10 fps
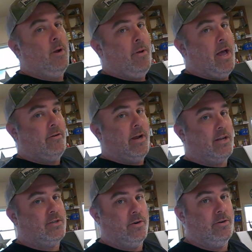My battery
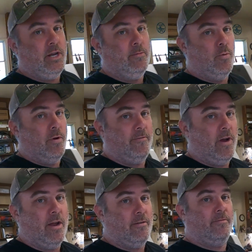has
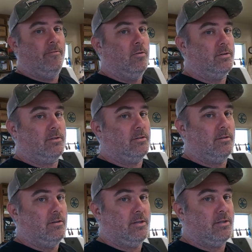13.5
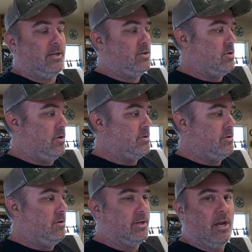volts. It's
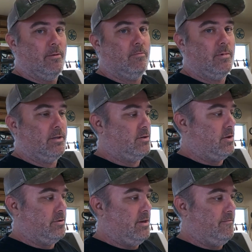charging all the time. It's
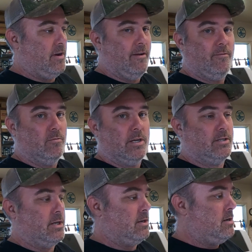13.5
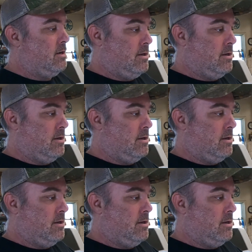resting.